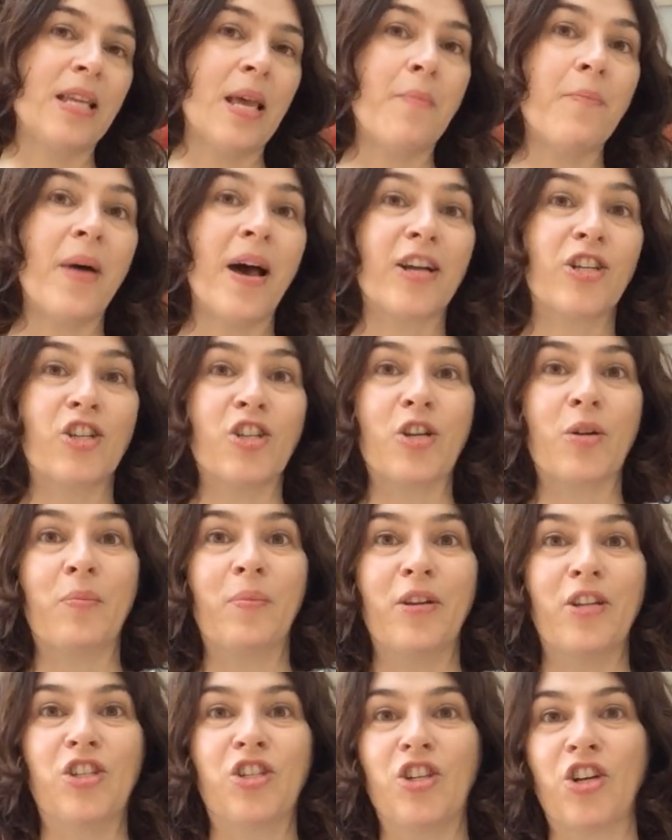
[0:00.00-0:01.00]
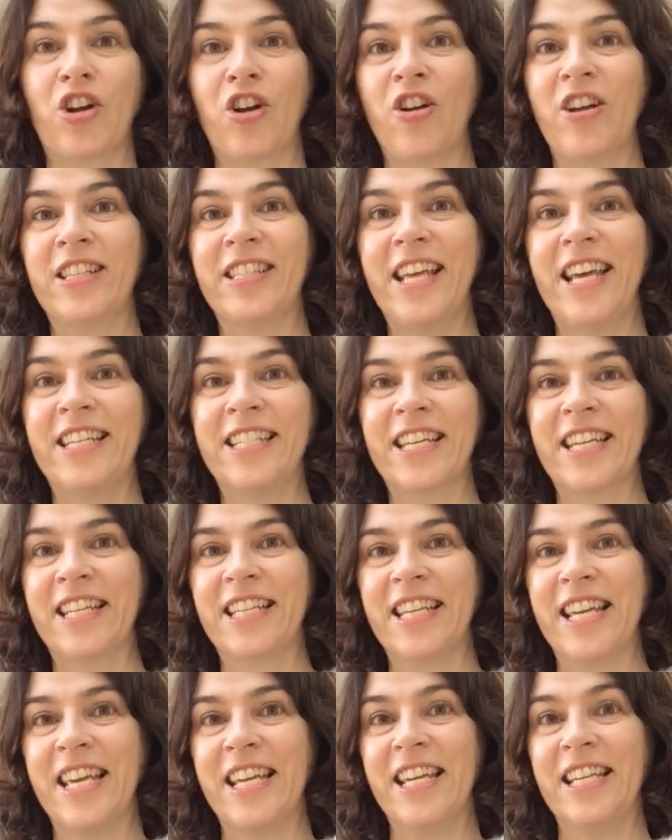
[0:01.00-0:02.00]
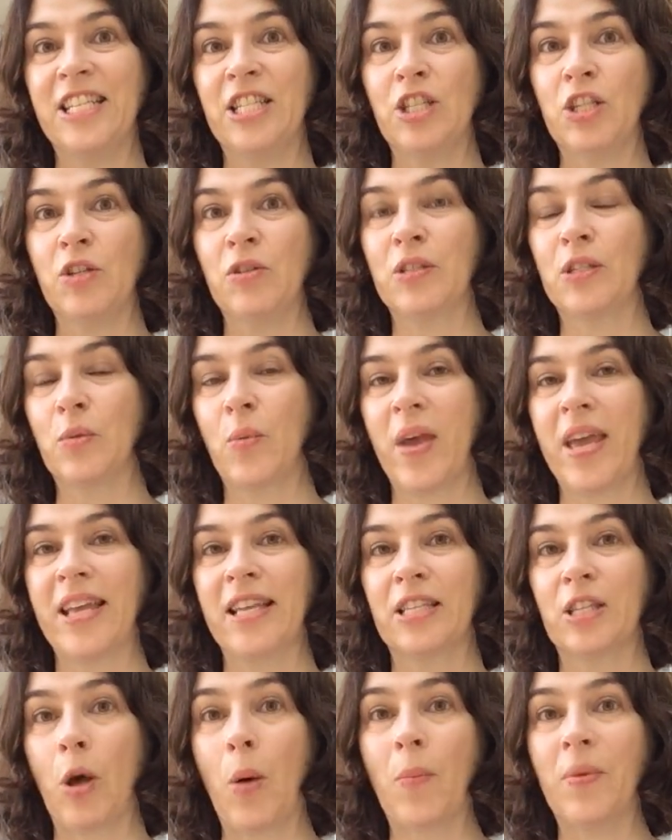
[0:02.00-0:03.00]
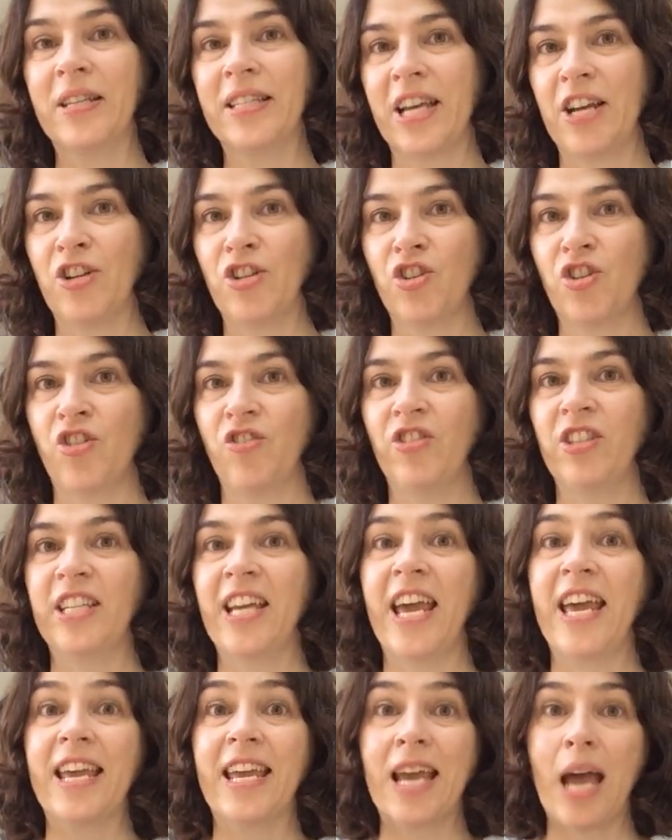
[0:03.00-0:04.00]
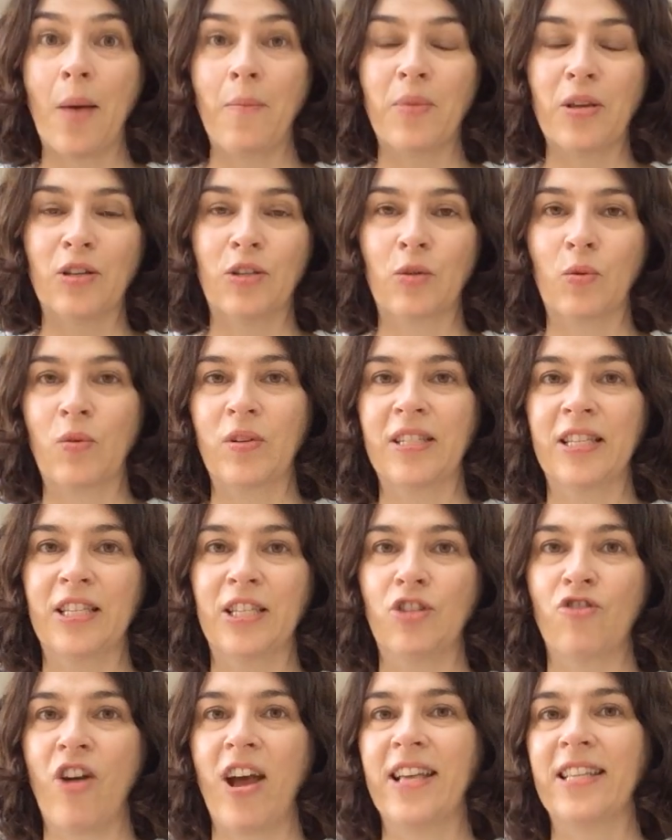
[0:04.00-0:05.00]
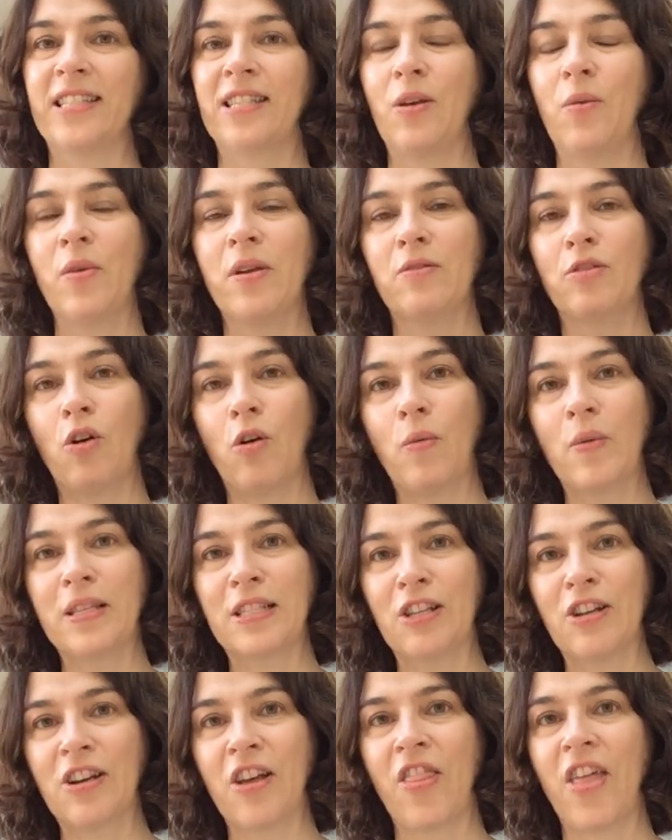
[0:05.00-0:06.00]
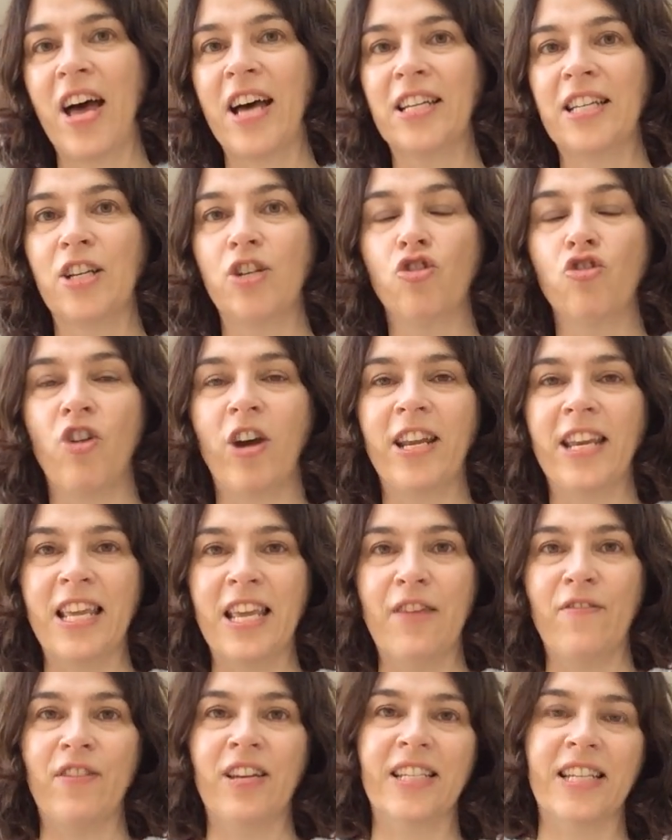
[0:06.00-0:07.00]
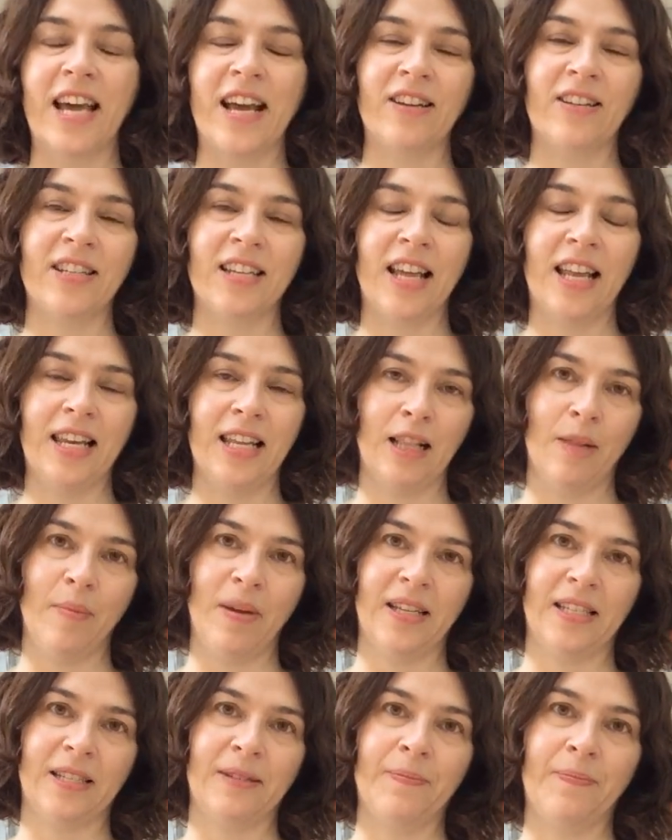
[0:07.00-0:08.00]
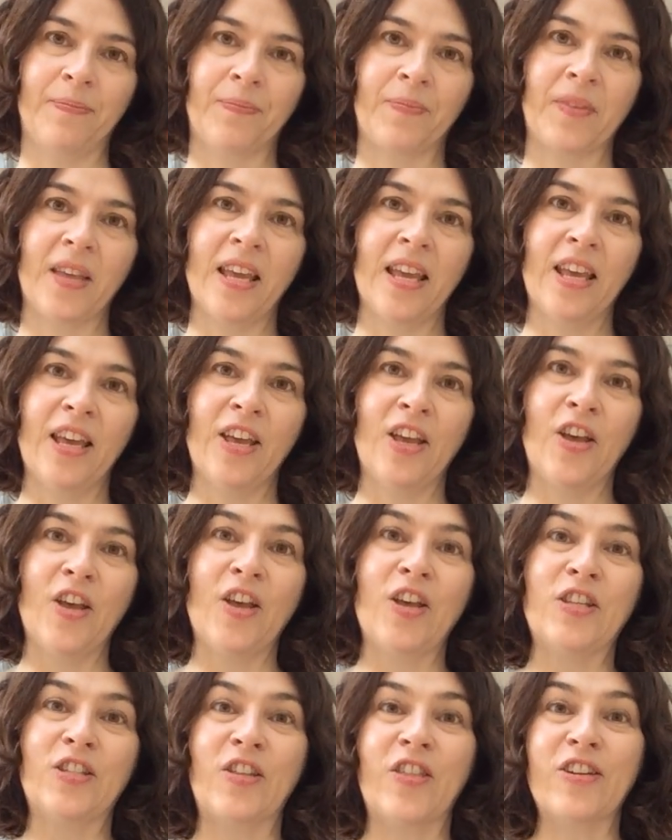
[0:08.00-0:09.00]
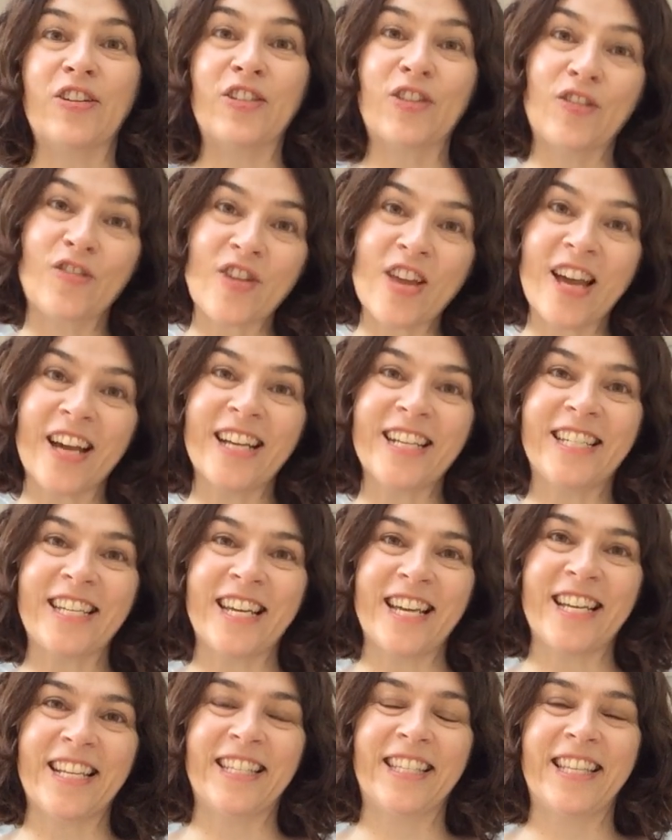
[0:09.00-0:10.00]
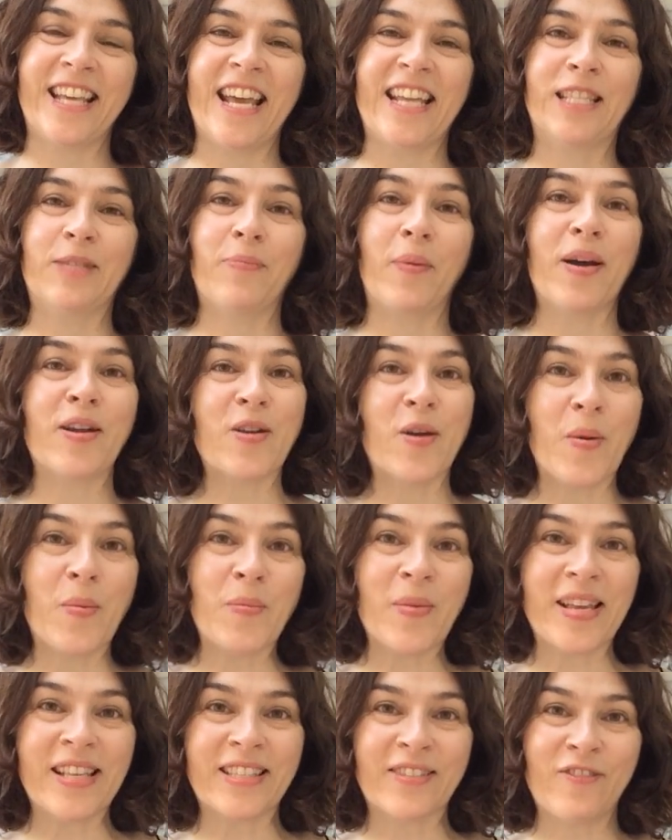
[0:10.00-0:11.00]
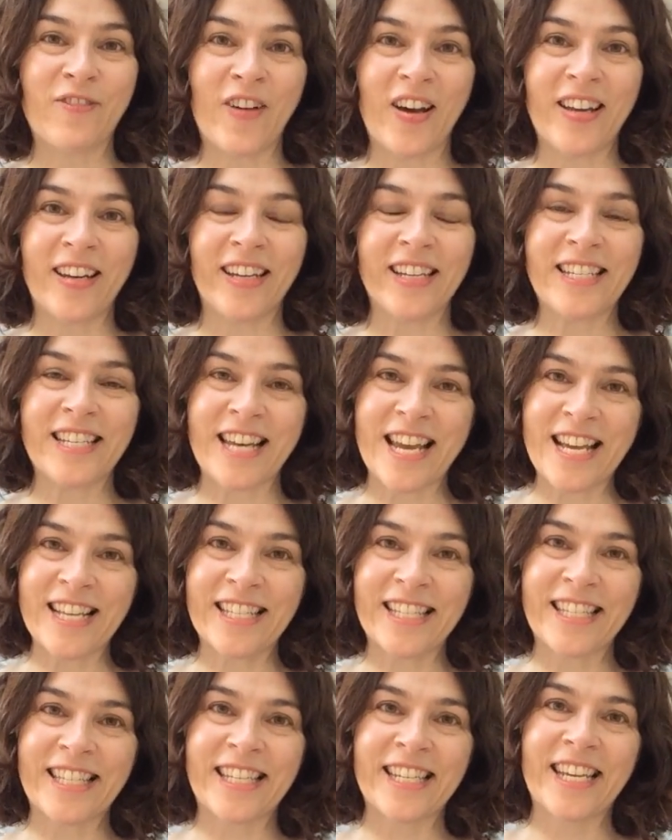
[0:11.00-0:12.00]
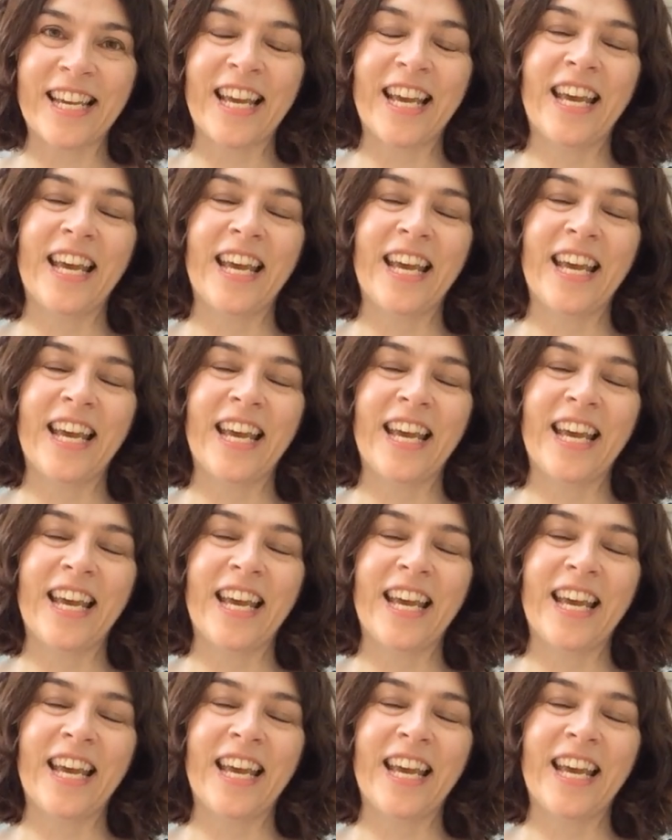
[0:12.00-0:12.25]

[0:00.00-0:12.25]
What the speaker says: impact on your blood sugar, sending it into swings up and down during the day, can be a source of stress. So we would always look at that and try and even it out a little bit. So there's three ideas. It's by no means a finite list.